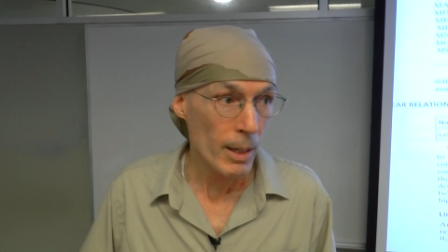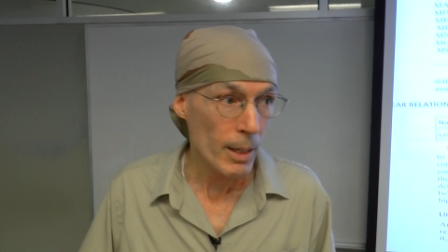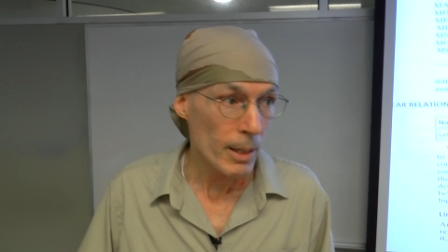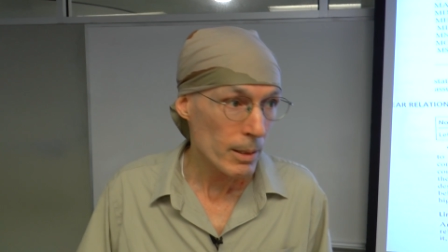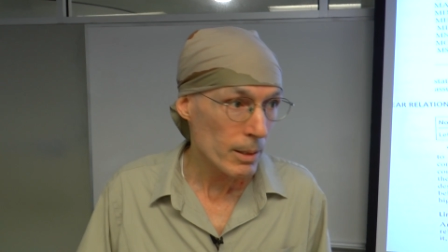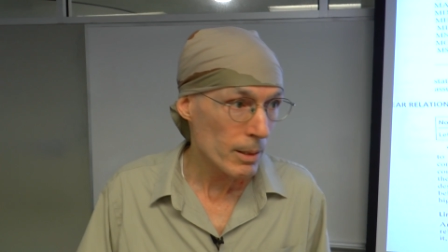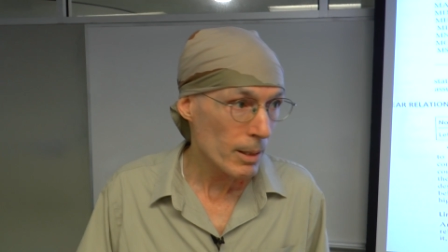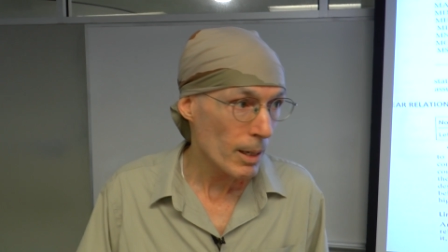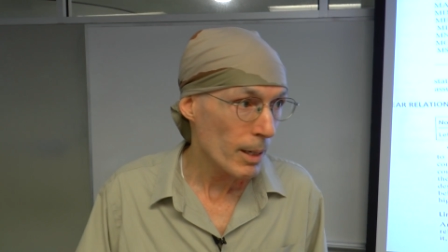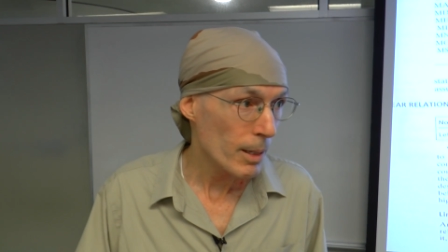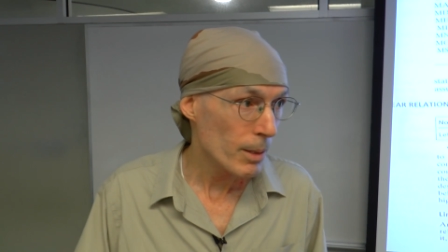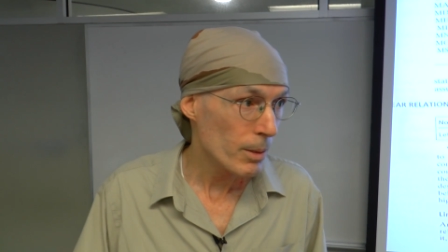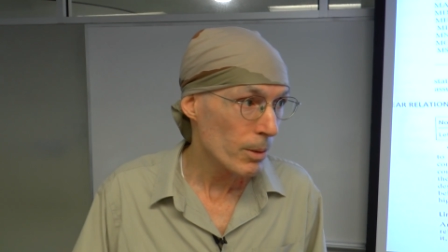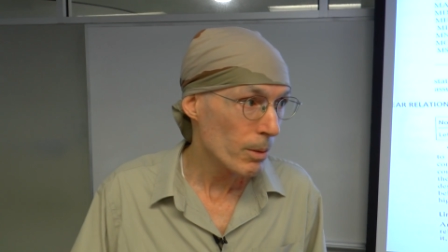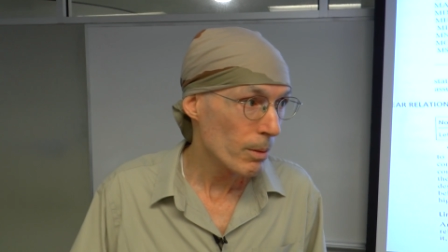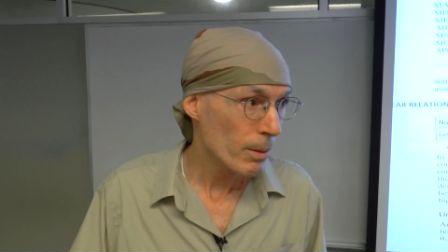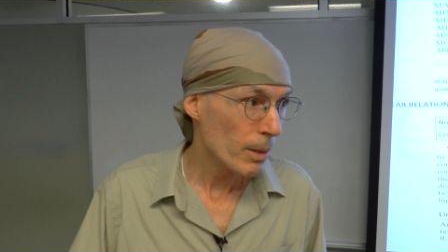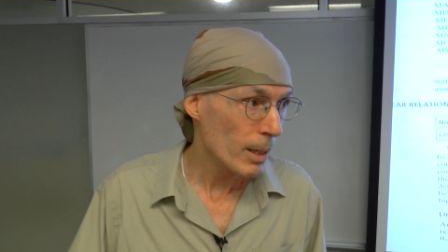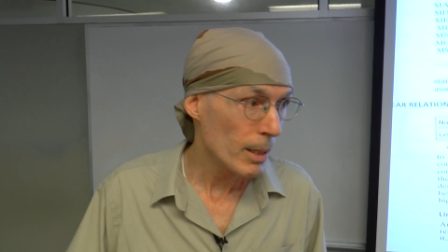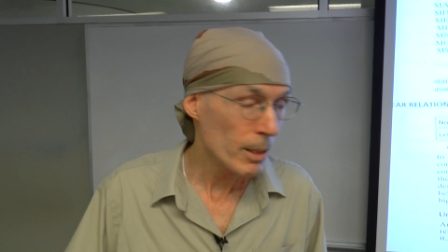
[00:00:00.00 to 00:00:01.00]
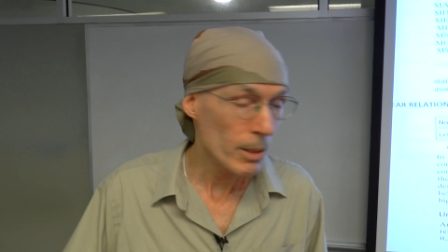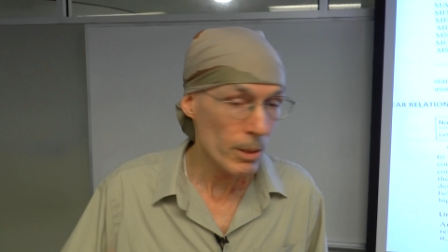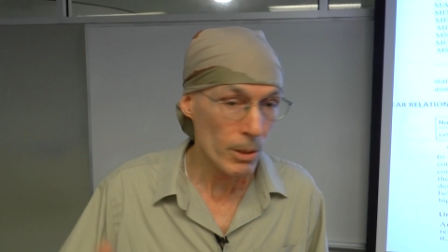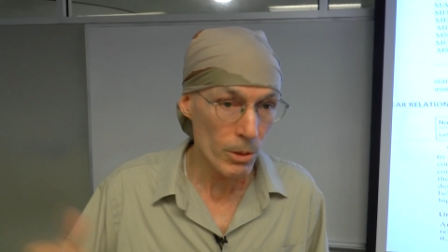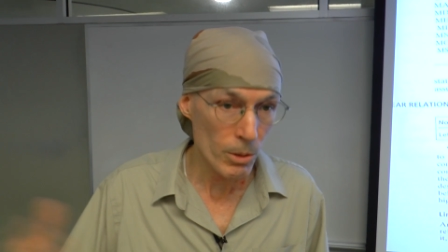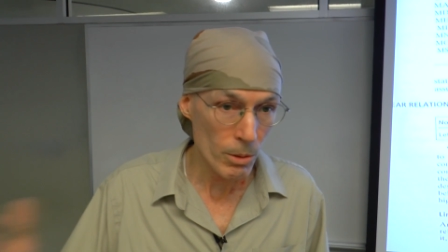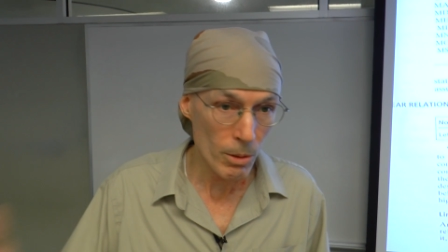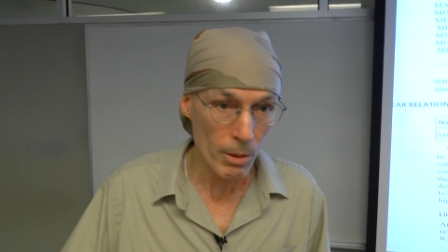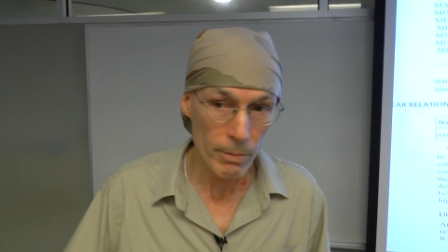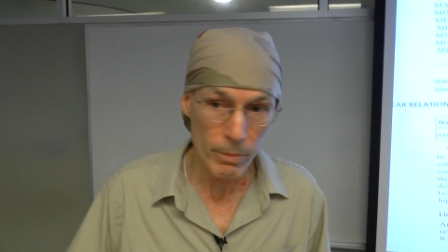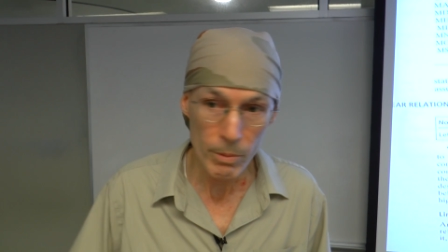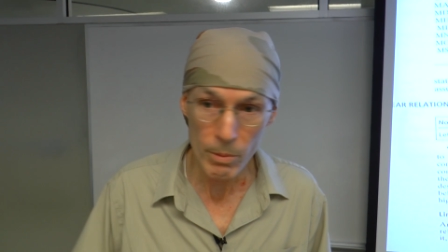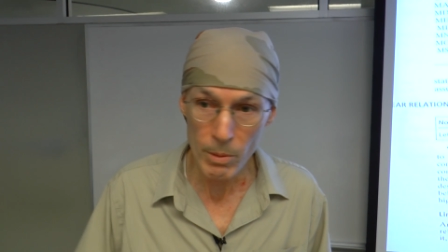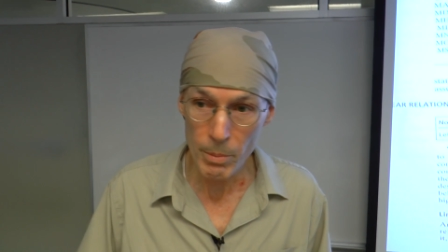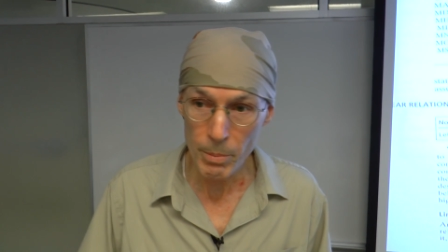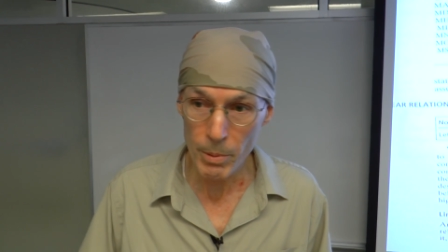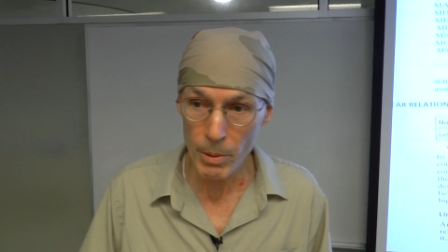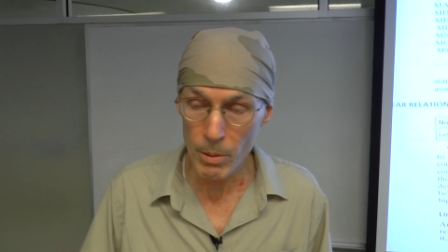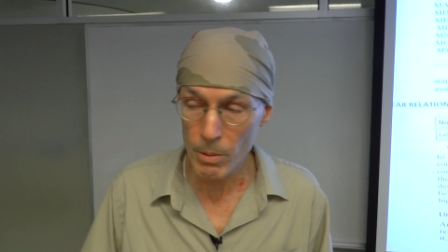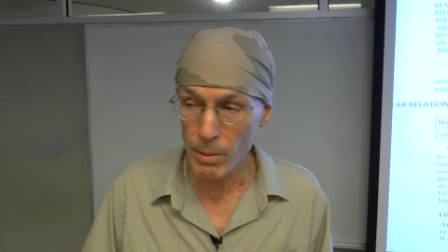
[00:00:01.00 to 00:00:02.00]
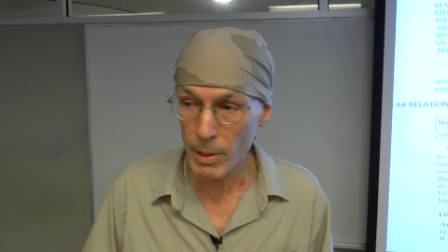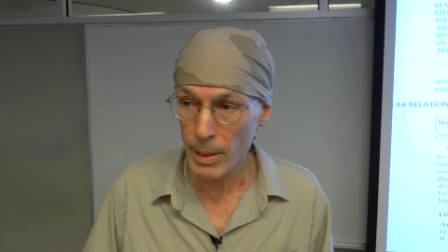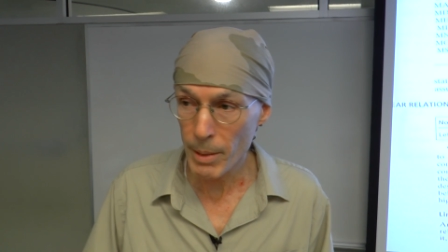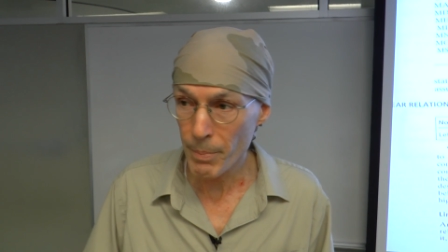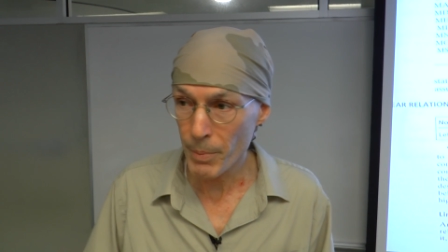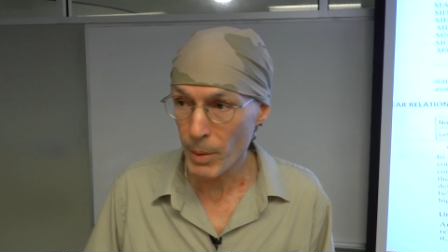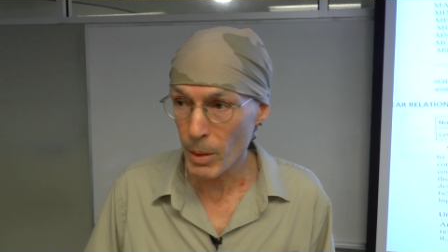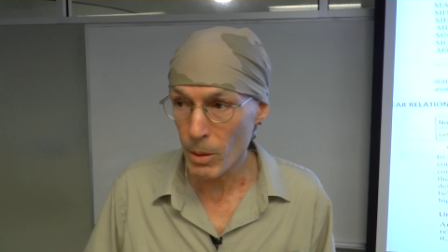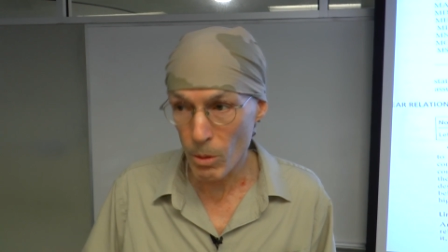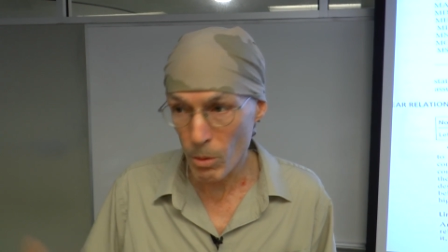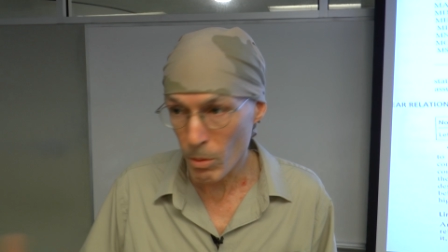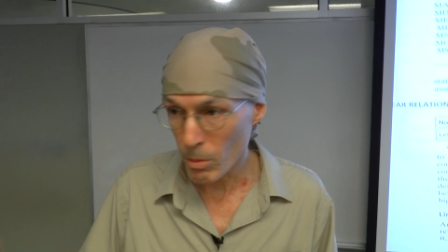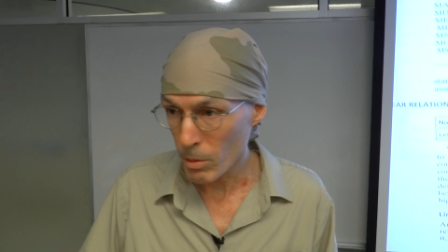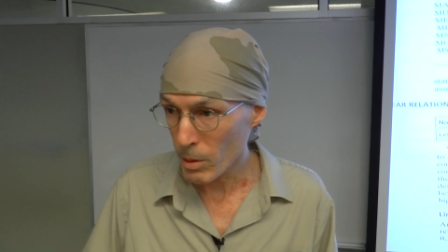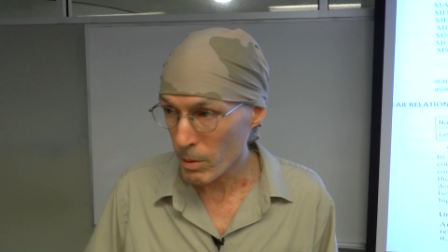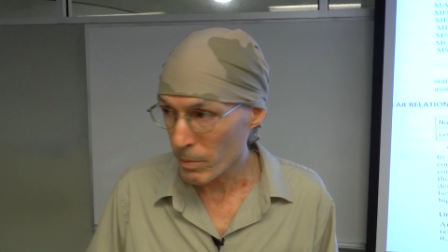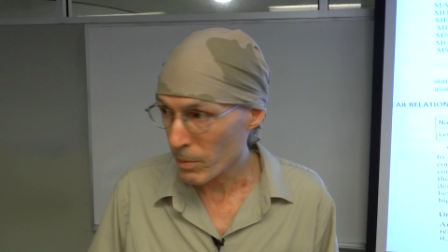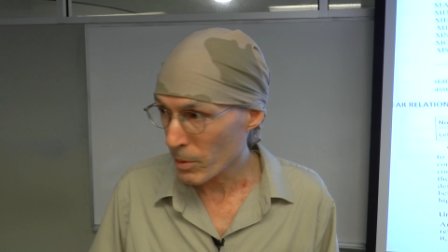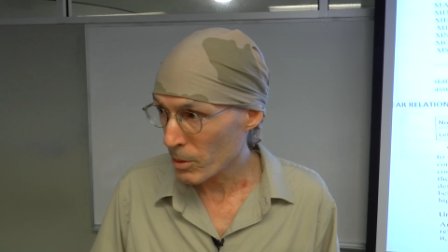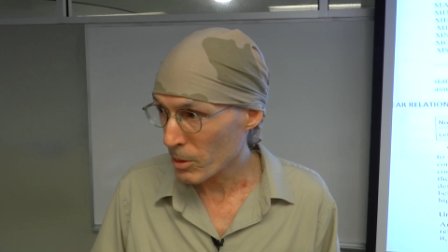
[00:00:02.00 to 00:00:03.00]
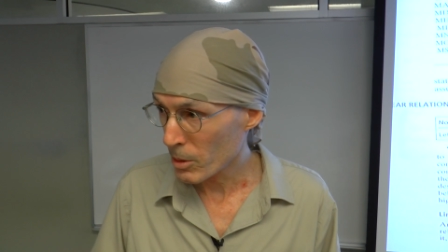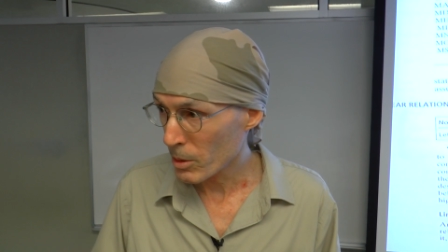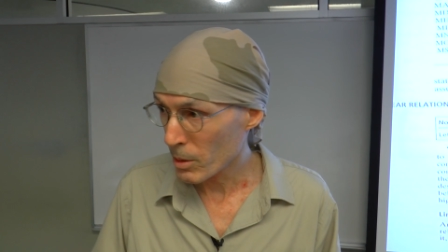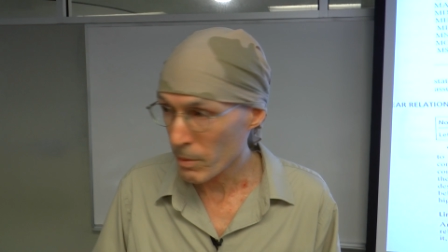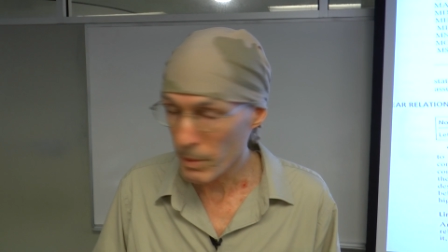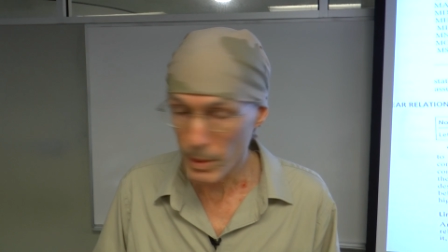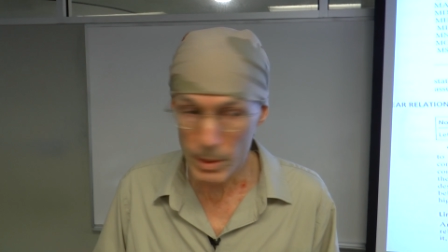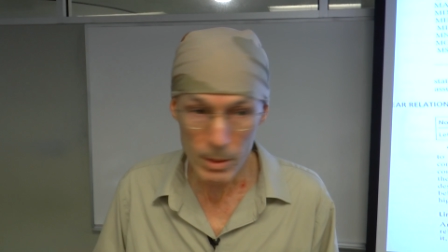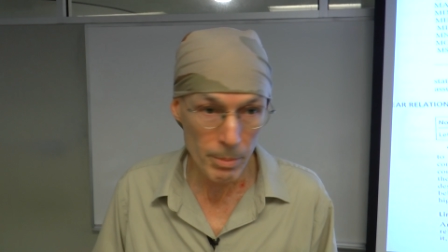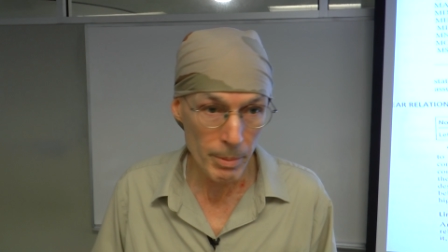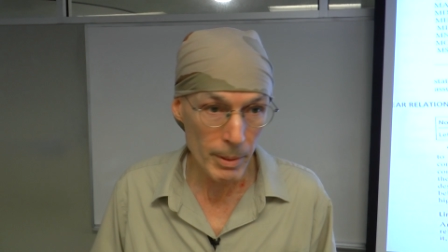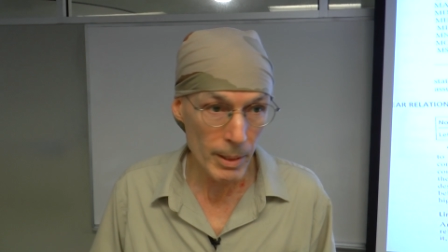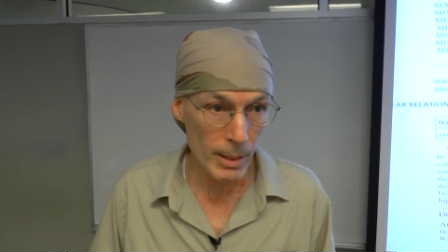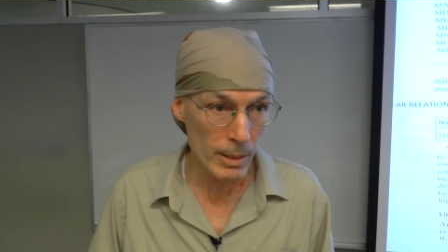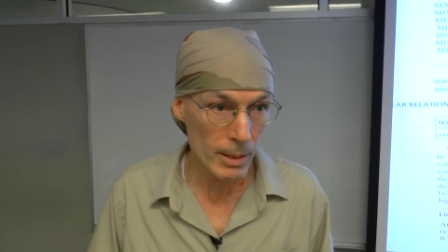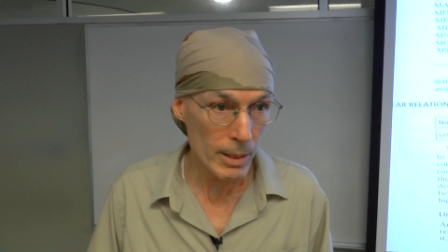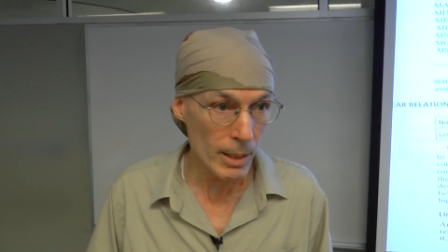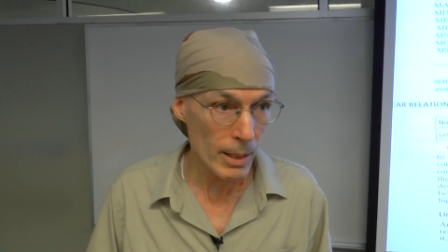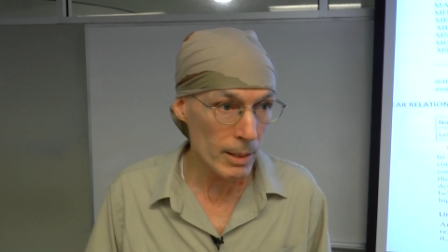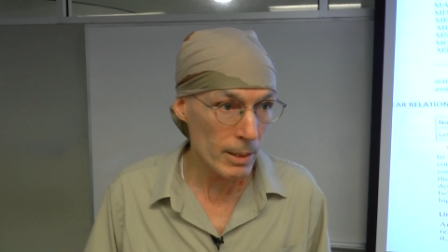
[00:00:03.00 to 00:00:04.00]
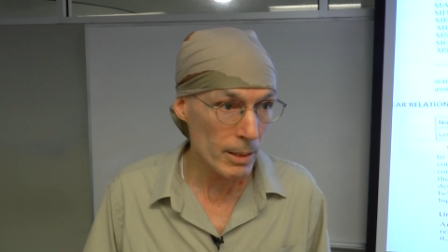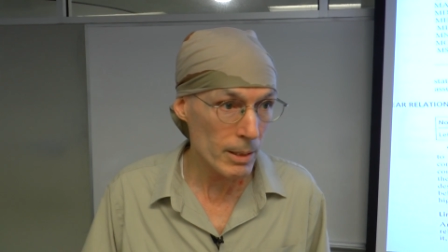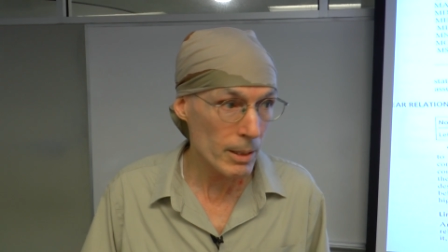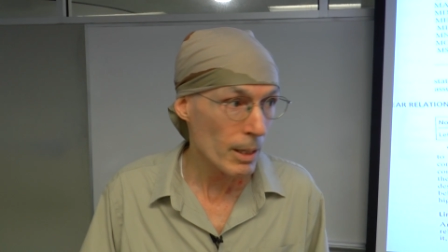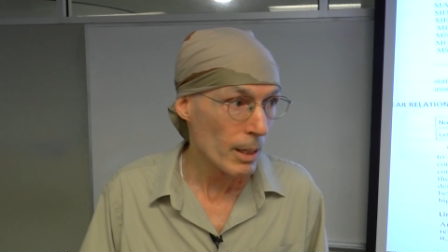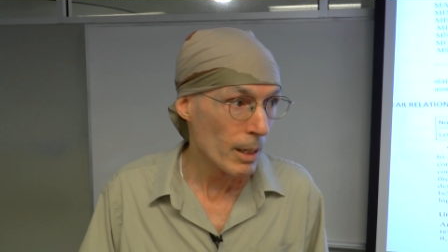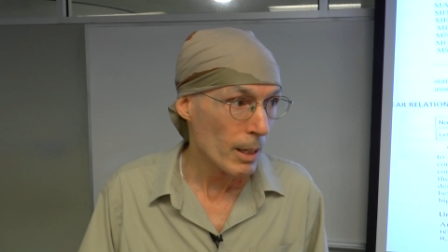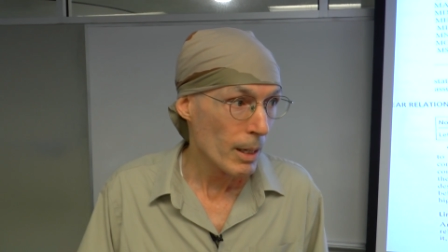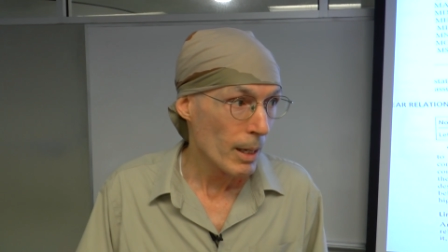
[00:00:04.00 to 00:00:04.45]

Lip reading: It's tied to an ancient software program, an early version of SPSS,